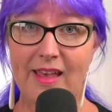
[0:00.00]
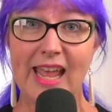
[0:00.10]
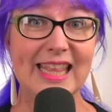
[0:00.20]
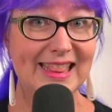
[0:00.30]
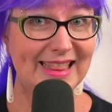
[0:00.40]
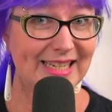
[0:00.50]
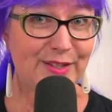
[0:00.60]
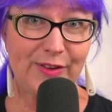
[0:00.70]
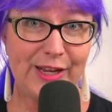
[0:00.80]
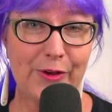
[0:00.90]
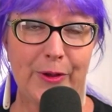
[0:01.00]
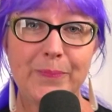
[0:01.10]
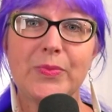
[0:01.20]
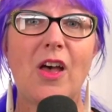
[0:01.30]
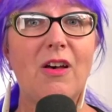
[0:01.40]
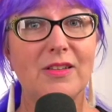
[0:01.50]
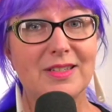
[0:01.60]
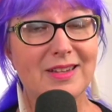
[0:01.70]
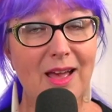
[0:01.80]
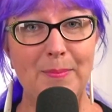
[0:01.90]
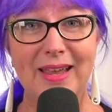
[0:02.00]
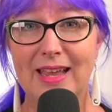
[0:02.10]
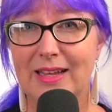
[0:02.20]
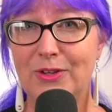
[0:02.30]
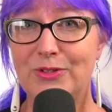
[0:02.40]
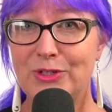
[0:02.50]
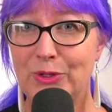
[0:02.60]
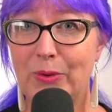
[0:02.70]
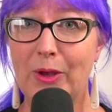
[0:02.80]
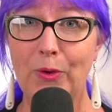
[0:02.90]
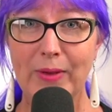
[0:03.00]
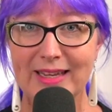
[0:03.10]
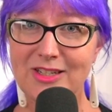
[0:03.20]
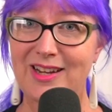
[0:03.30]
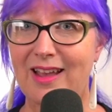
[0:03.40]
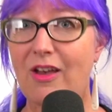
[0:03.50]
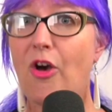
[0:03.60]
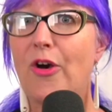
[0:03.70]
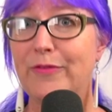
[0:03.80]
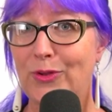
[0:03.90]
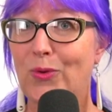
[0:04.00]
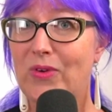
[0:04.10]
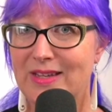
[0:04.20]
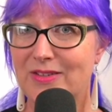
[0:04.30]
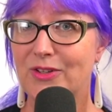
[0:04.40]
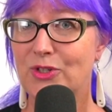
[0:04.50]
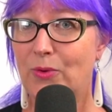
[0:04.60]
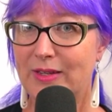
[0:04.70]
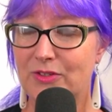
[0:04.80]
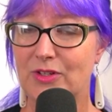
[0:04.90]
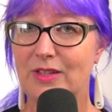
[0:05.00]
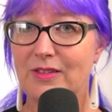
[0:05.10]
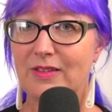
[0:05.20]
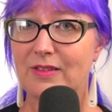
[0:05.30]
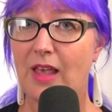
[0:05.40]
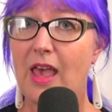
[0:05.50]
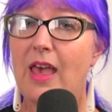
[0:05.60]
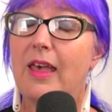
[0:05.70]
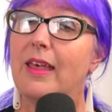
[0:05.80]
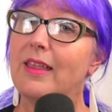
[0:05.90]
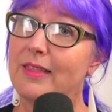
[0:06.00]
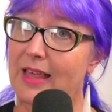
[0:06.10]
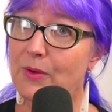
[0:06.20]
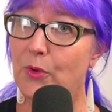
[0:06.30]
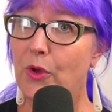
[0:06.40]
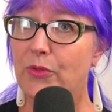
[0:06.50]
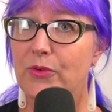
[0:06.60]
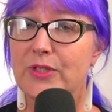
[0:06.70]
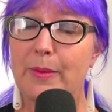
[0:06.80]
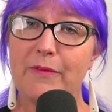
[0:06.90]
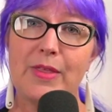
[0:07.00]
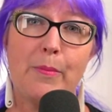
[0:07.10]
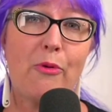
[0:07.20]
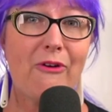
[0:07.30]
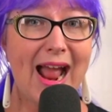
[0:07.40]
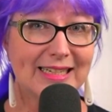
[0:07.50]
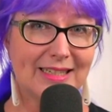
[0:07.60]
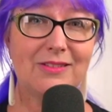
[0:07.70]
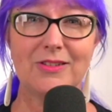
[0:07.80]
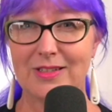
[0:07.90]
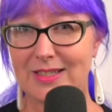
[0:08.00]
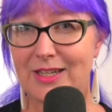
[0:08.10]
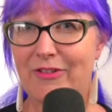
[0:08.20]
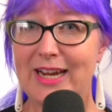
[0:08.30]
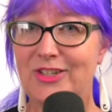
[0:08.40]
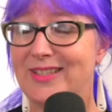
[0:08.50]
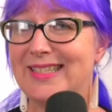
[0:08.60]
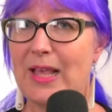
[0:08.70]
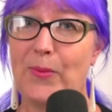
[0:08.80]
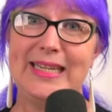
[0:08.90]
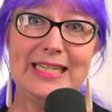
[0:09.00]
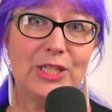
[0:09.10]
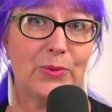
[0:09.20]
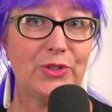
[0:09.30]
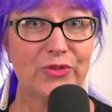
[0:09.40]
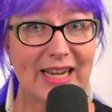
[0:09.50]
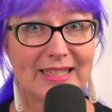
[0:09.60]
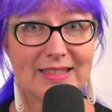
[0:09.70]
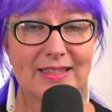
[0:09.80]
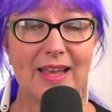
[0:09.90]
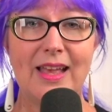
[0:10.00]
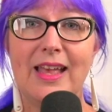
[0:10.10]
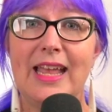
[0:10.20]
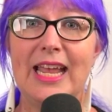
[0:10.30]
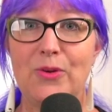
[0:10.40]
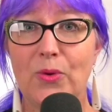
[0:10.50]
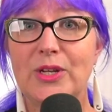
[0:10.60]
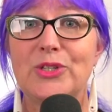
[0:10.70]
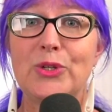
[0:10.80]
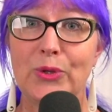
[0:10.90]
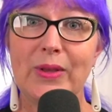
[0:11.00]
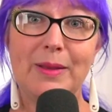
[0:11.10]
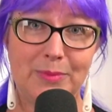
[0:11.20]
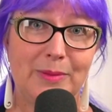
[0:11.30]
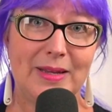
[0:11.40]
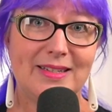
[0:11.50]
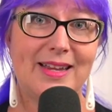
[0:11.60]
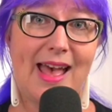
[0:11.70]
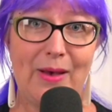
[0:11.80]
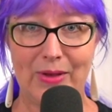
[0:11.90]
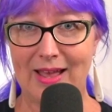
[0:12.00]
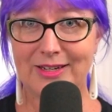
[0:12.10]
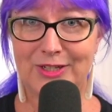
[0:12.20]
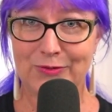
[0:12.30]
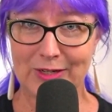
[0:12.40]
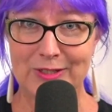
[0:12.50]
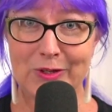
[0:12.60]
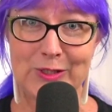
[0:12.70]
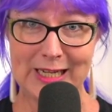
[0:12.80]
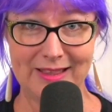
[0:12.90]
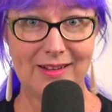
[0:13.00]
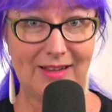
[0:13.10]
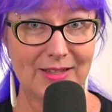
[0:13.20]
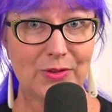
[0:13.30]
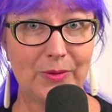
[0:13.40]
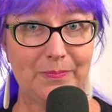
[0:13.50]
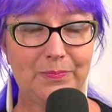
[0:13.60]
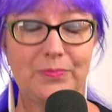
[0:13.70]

In this video, I'll start by getting you to do a quick check of your research questions. Then we'll go through some of the practical considerations that we need to address in order to implement our action research in the classroom.